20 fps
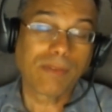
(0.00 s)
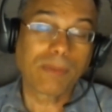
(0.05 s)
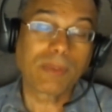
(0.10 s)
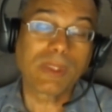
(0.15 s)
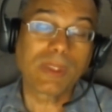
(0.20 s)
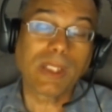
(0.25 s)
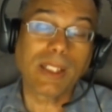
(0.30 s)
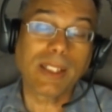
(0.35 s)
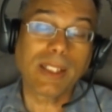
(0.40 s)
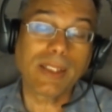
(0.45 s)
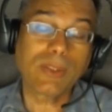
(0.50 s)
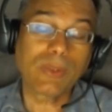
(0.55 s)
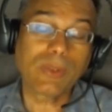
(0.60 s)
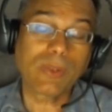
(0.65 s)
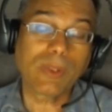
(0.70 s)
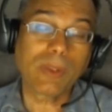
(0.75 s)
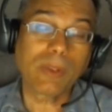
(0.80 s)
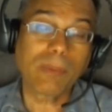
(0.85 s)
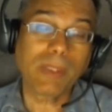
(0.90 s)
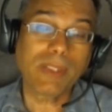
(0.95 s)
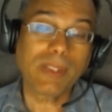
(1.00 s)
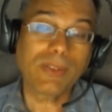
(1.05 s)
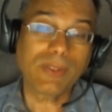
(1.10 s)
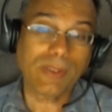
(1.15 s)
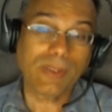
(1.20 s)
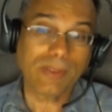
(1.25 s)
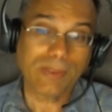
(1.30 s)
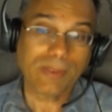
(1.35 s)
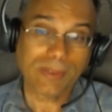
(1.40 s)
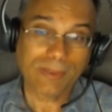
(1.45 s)
from celestial
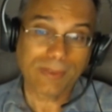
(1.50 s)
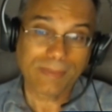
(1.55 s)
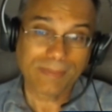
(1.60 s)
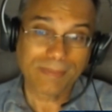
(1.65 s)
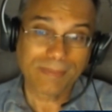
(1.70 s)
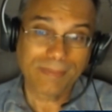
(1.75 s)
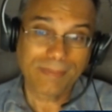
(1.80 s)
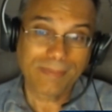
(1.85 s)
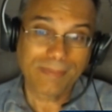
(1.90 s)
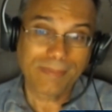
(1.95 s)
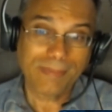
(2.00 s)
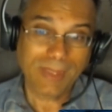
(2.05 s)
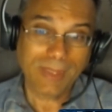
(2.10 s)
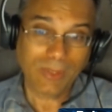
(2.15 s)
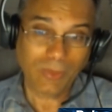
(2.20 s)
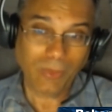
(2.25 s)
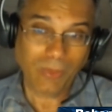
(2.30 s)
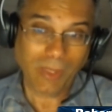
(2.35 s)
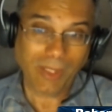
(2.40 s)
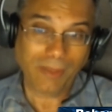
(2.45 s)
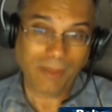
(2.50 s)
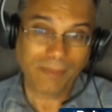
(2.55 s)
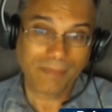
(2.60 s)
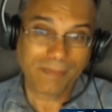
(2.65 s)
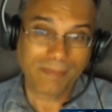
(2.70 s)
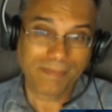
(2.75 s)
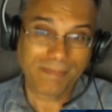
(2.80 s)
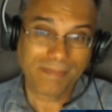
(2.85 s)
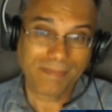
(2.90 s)
dimensions as well.